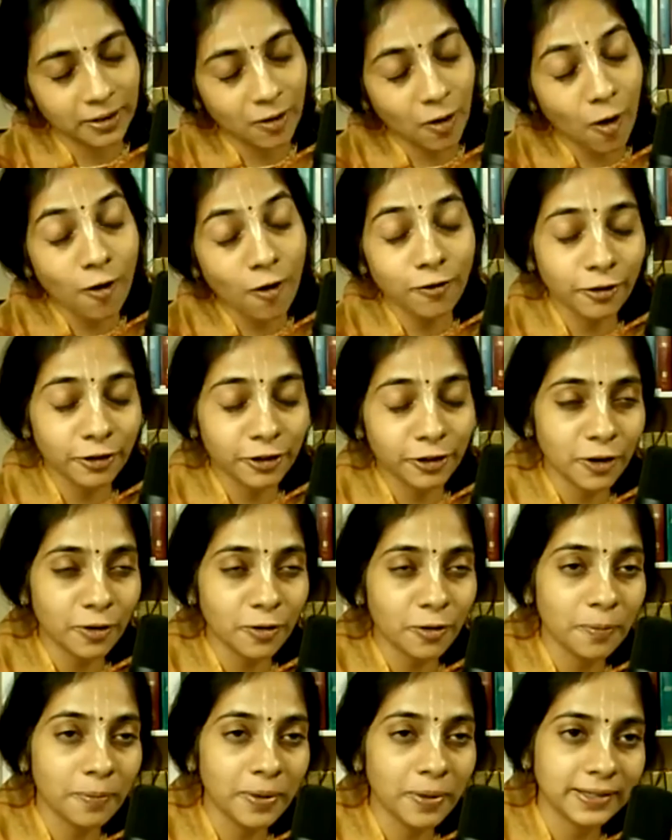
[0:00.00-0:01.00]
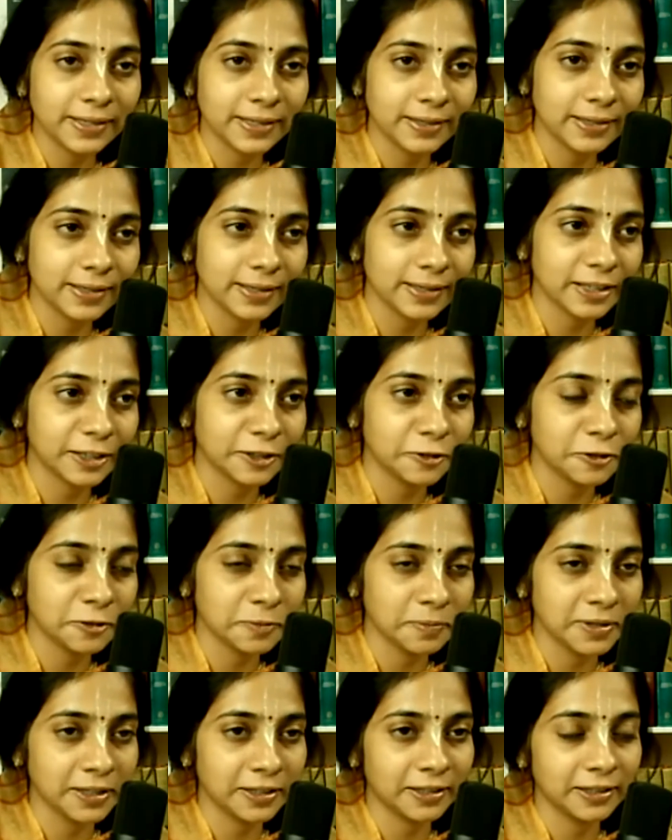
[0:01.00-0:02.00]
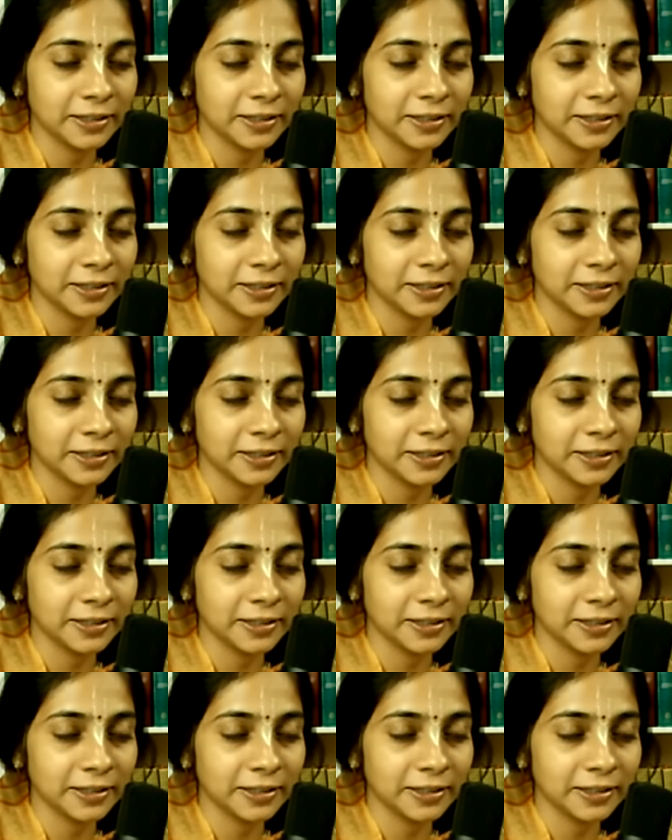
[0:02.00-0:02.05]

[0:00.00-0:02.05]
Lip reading: offer your obeisances unto me,